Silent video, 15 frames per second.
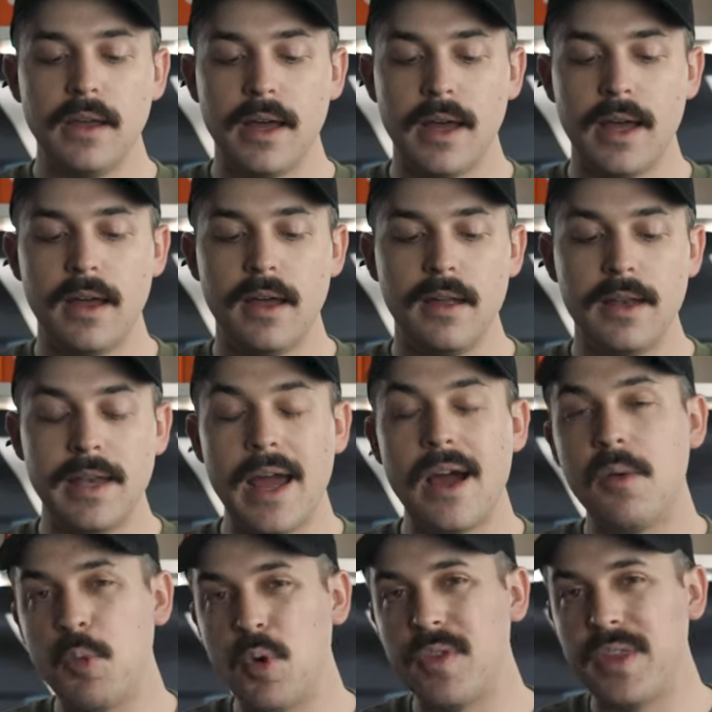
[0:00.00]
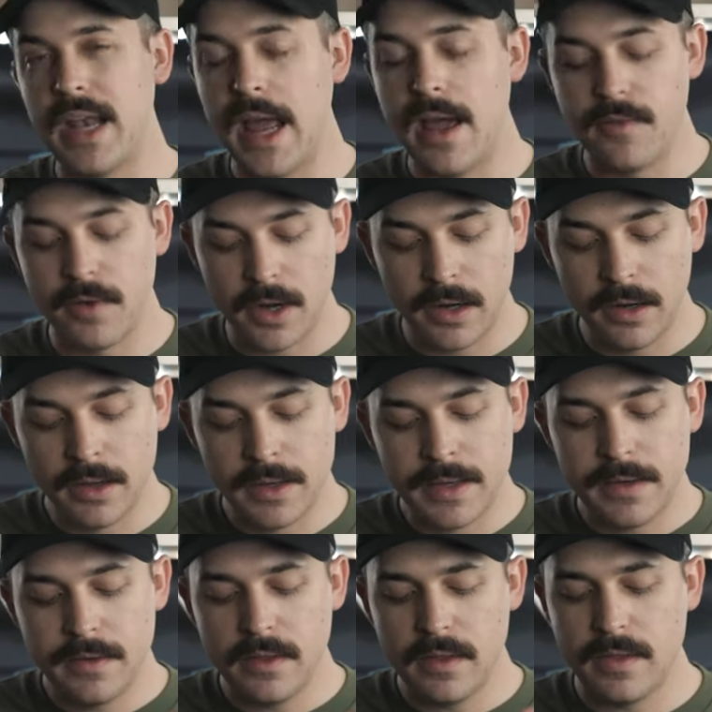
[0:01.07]
uh, now more than ever.
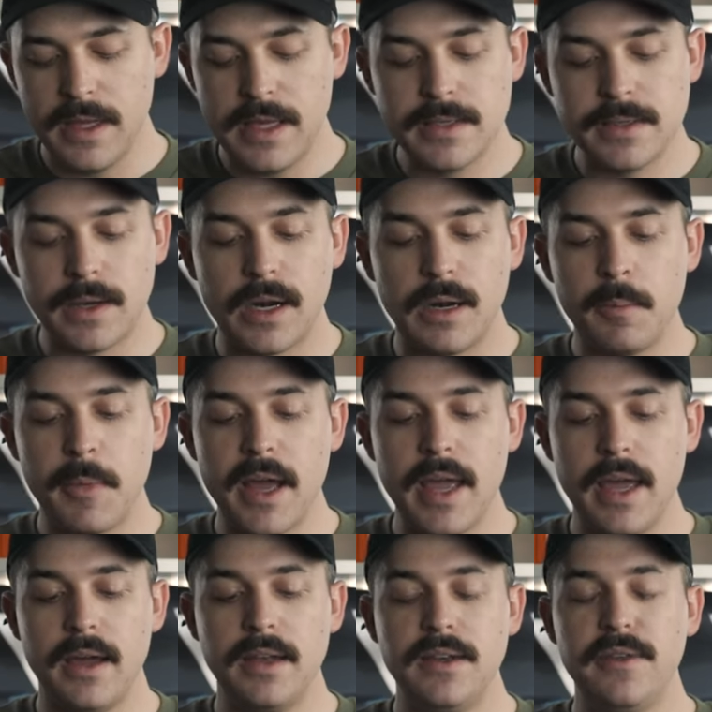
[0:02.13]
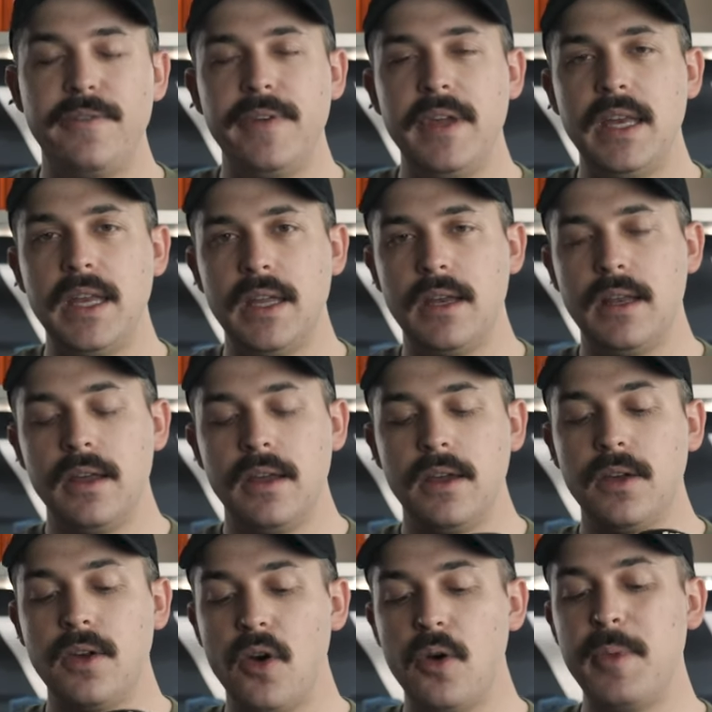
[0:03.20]
These are my undefeated
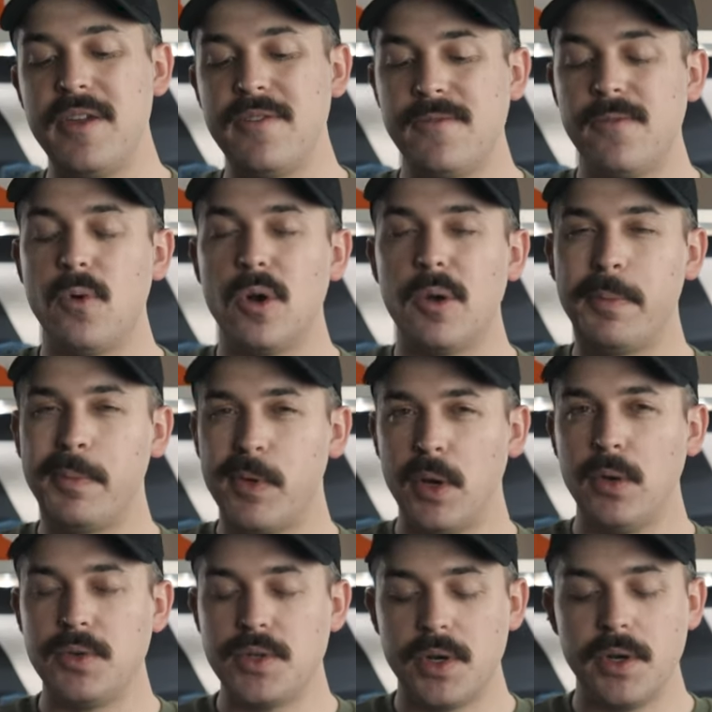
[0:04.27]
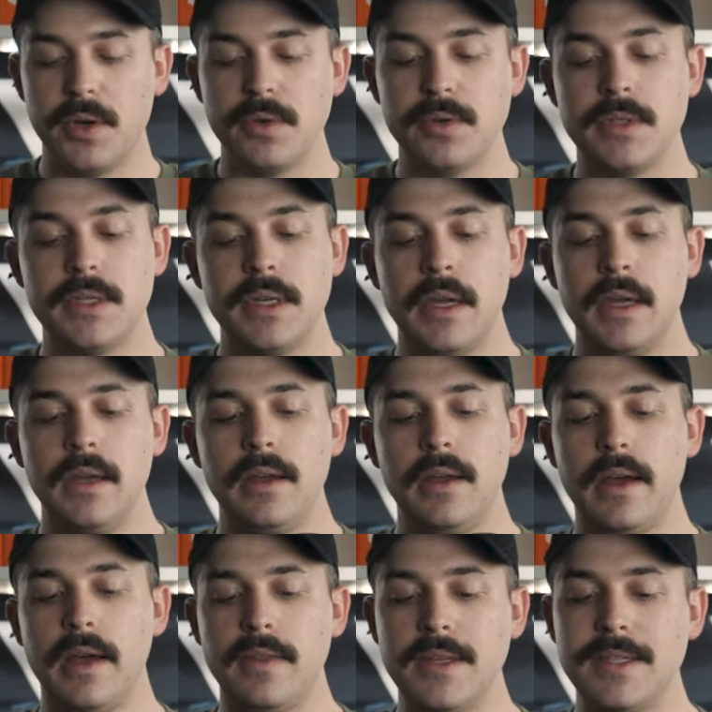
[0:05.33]
Kobe four Protros.
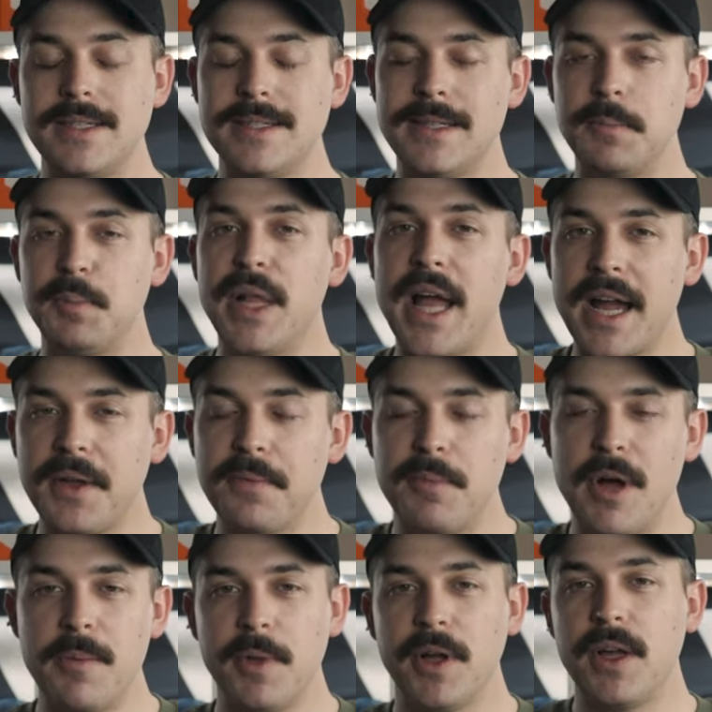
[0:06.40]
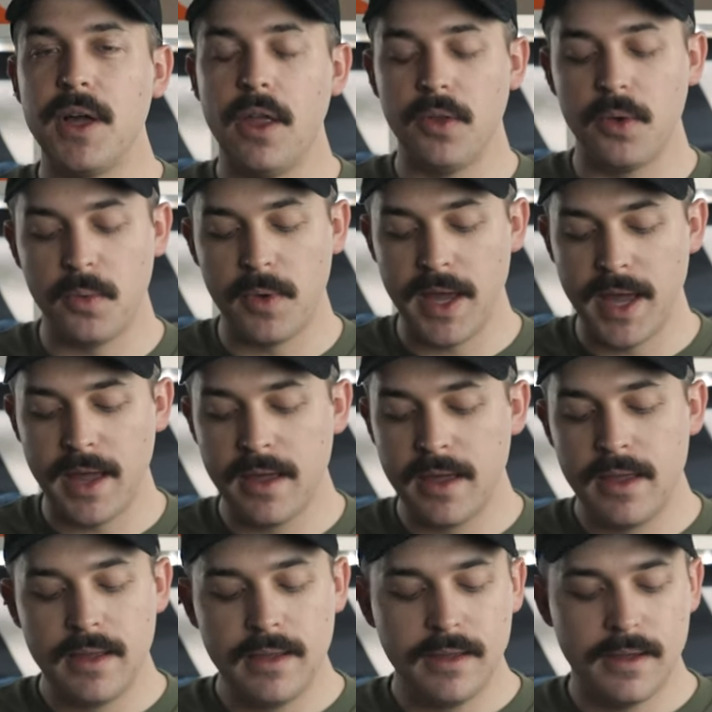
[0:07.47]
Uh, this is the Black Mamba colorway.
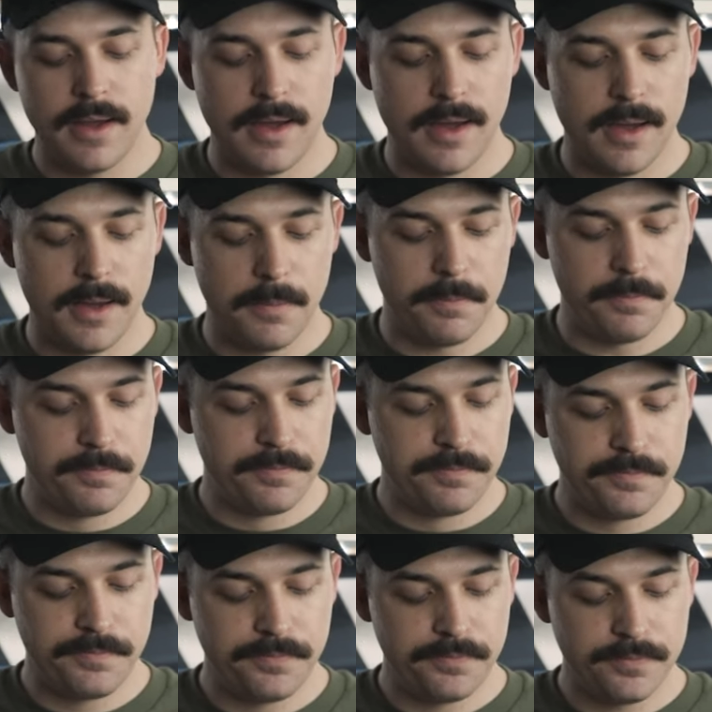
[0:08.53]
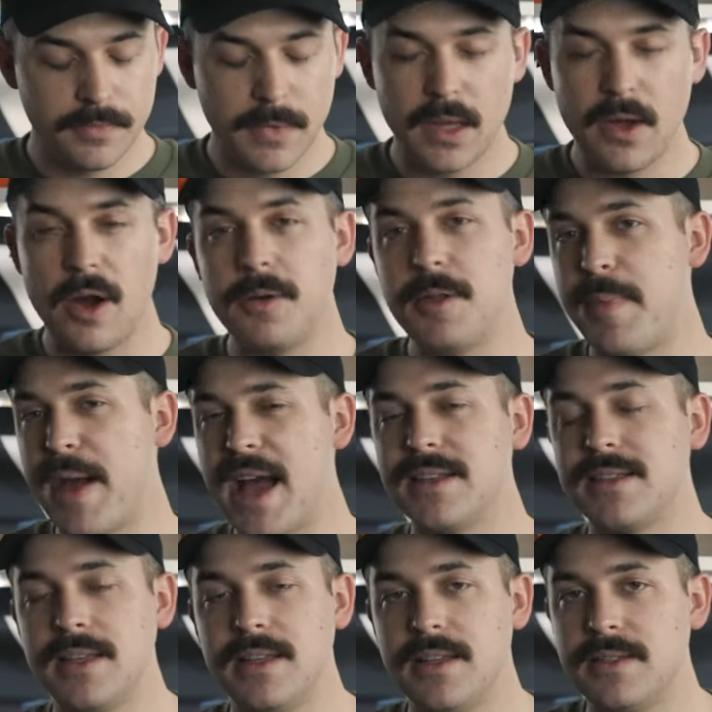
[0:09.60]
Um, Kobe
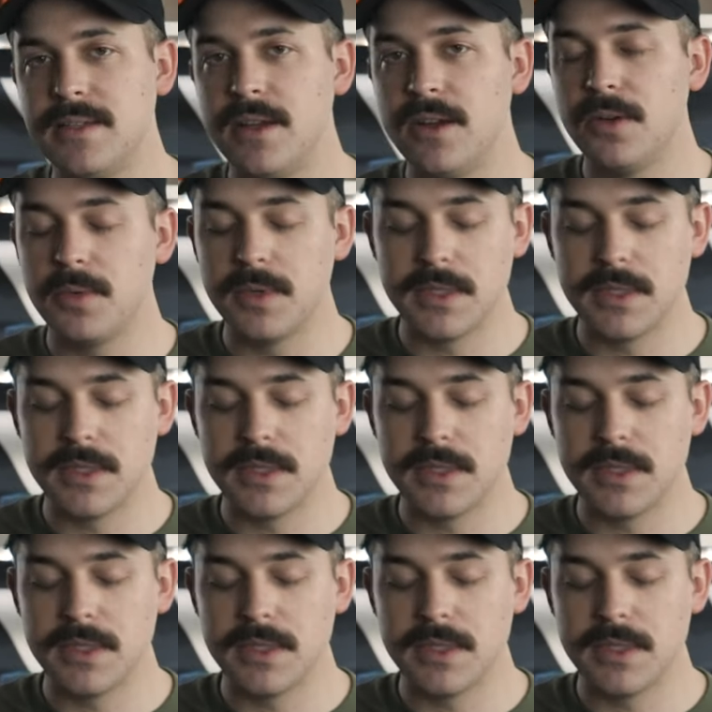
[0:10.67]
passing this year